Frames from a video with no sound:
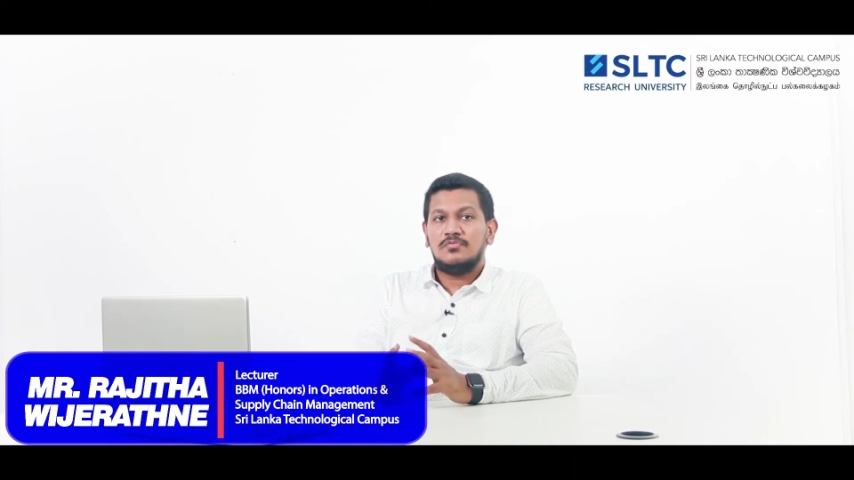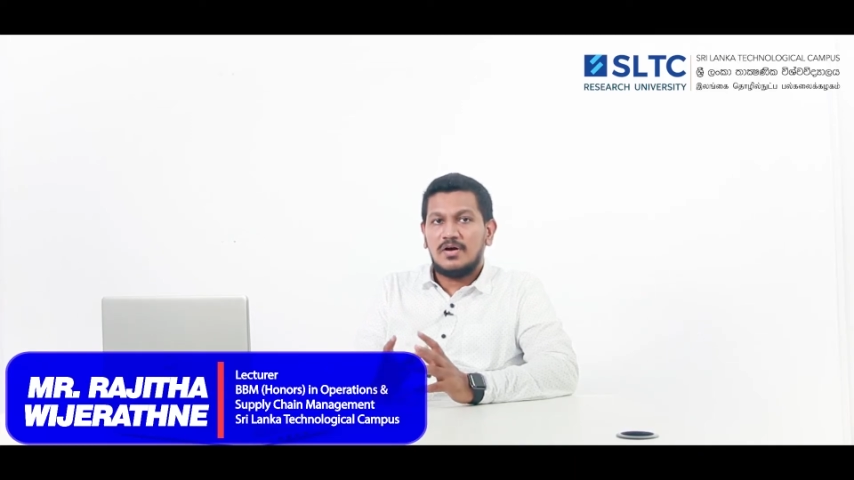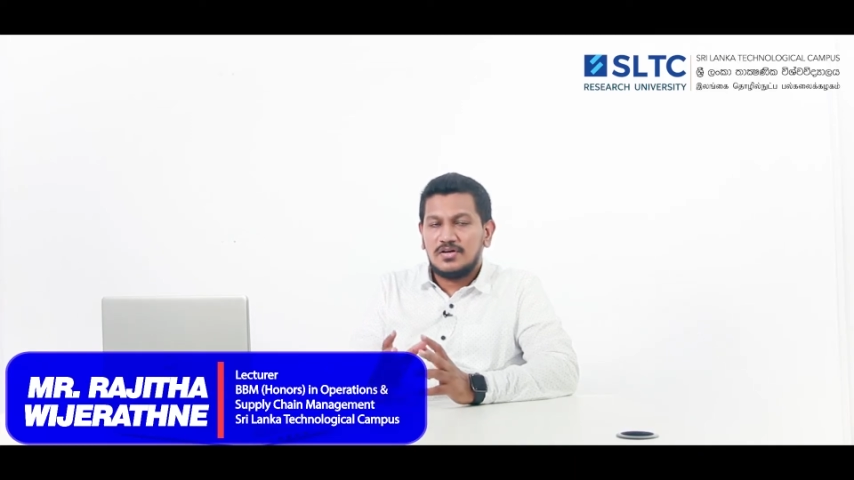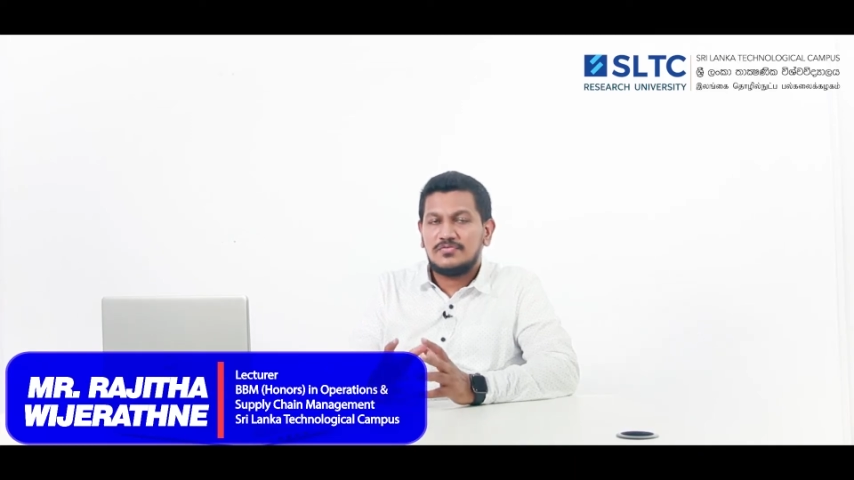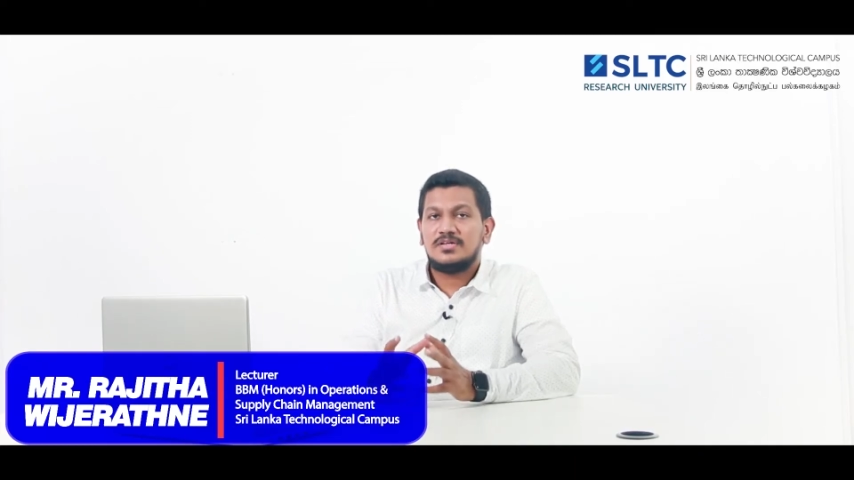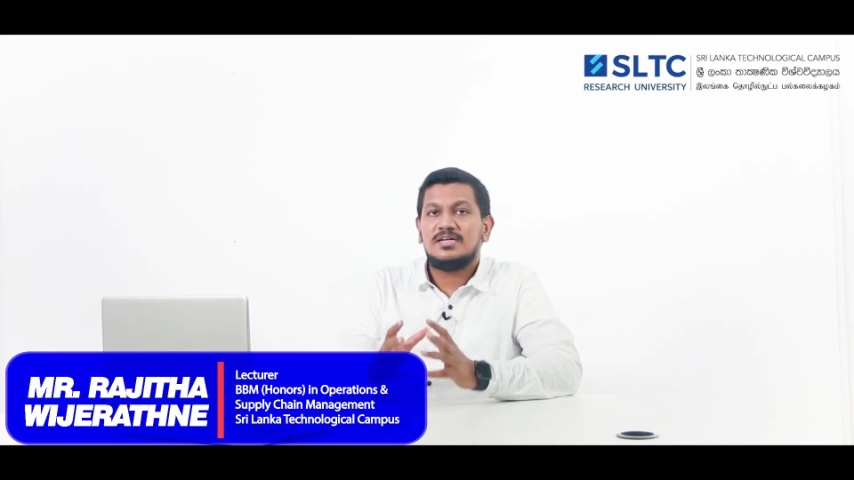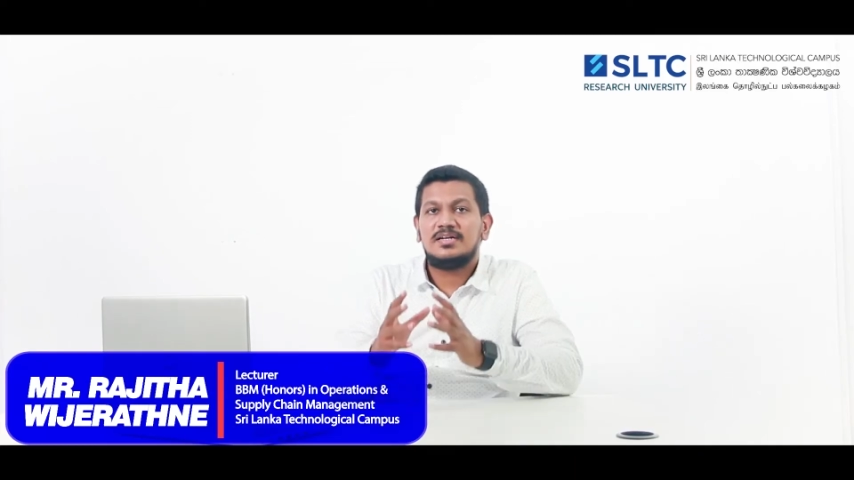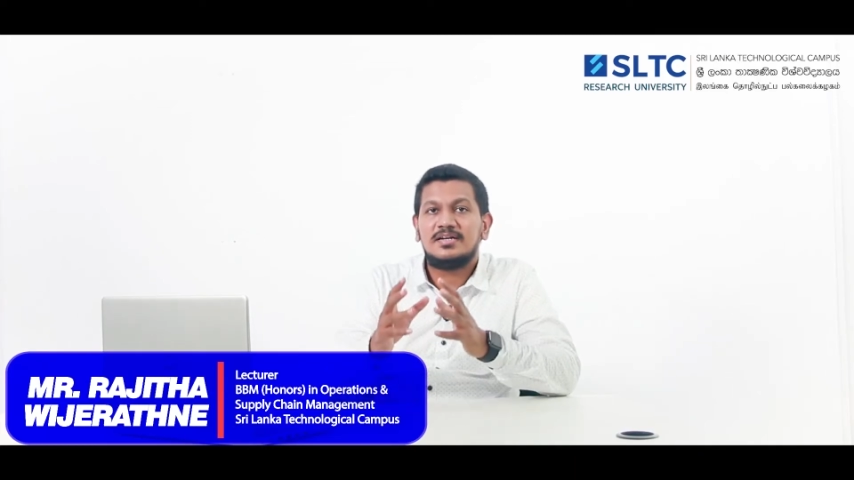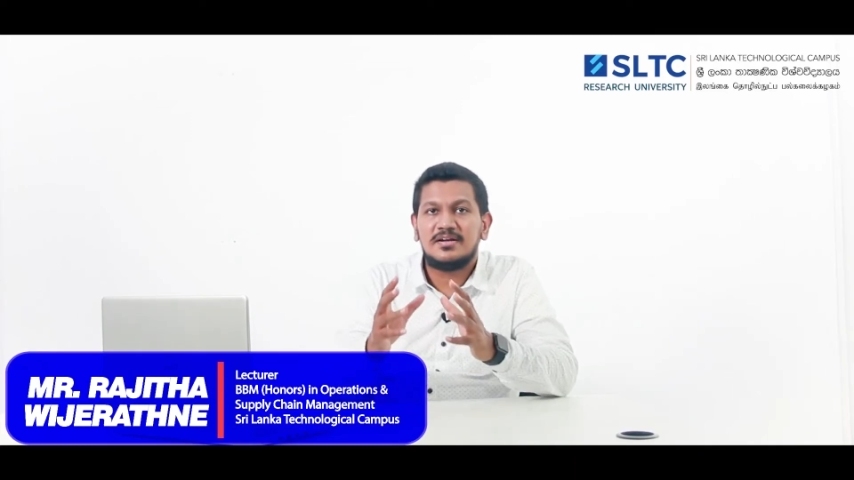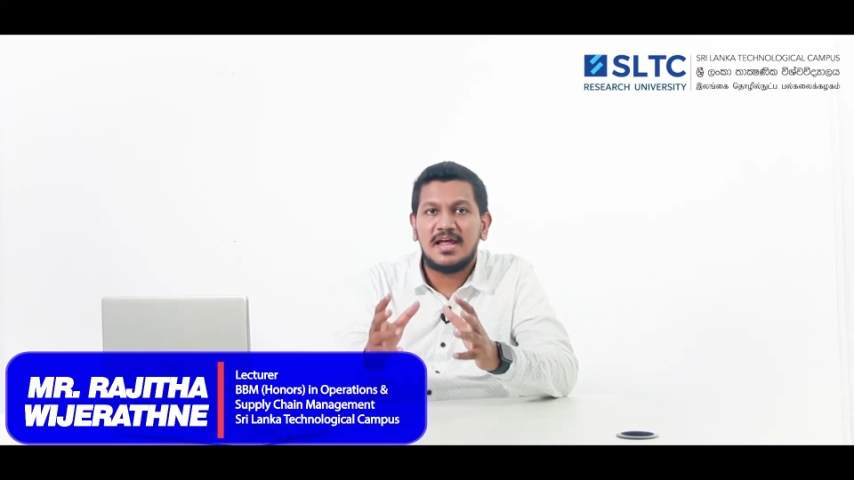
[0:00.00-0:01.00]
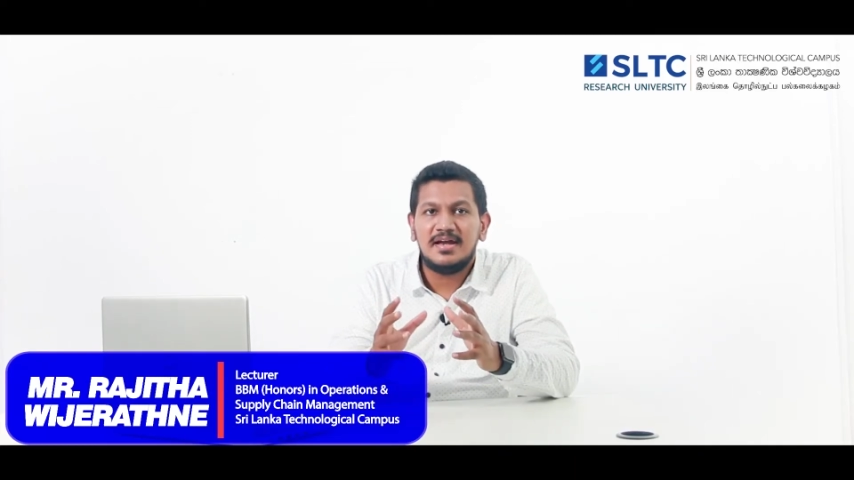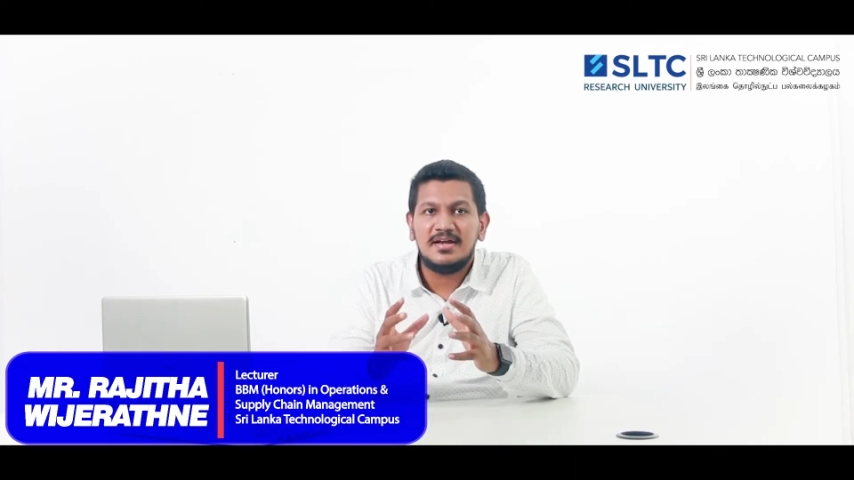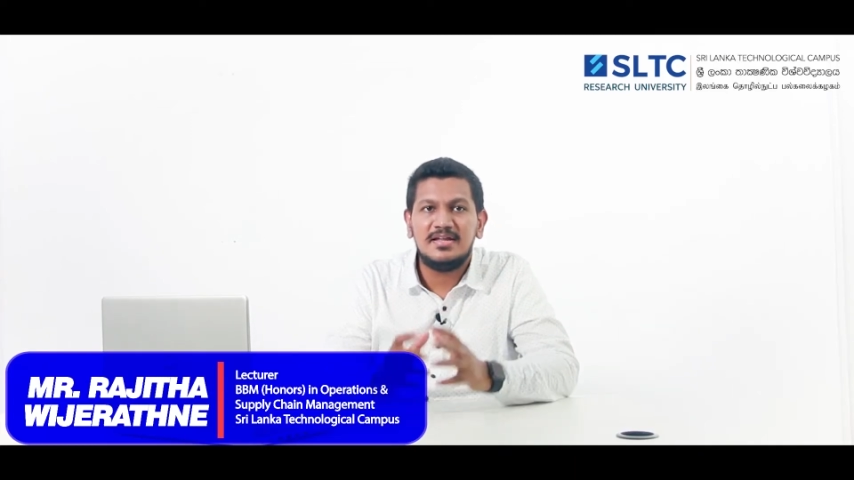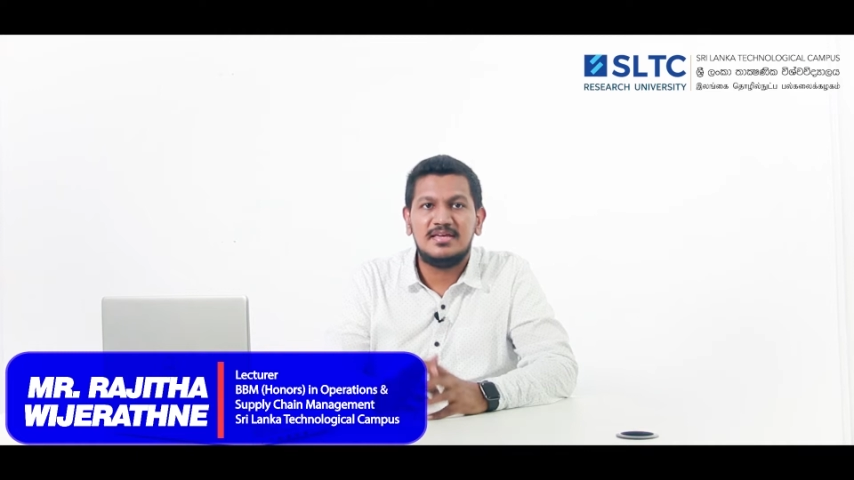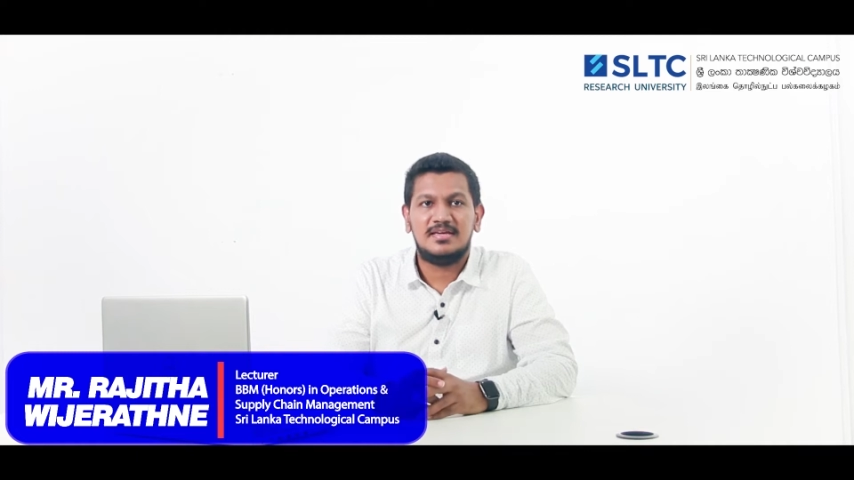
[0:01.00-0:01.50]
one of the
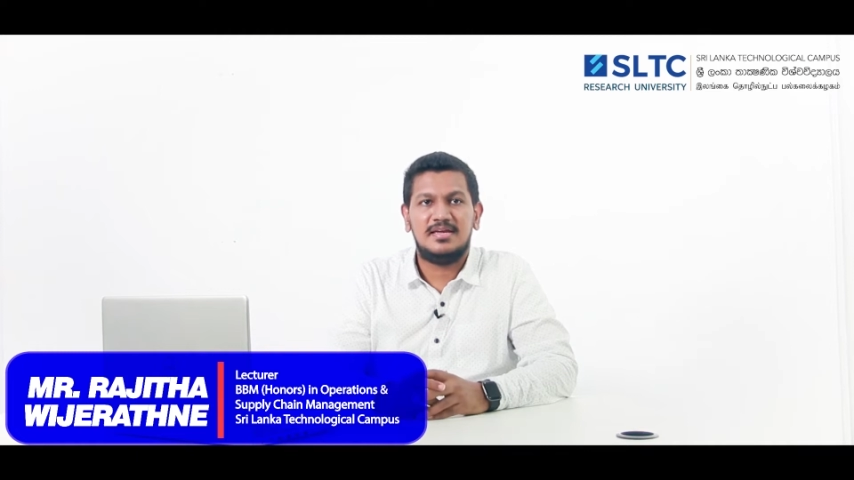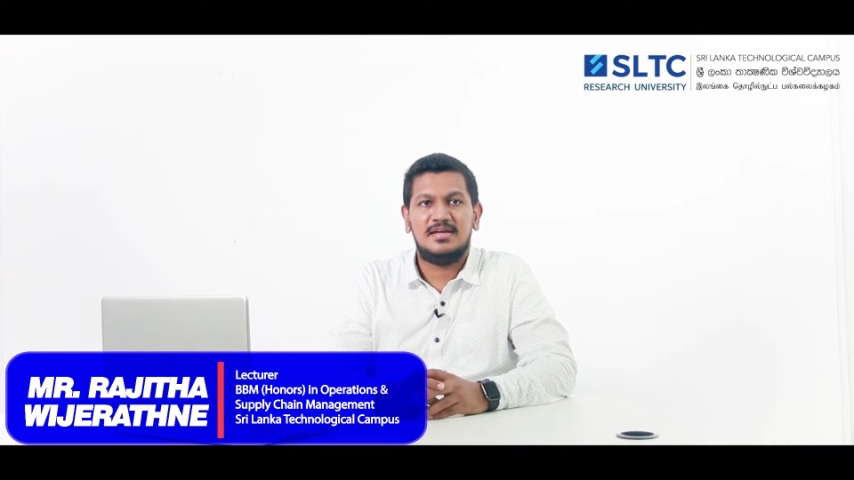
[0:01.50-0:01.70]
trending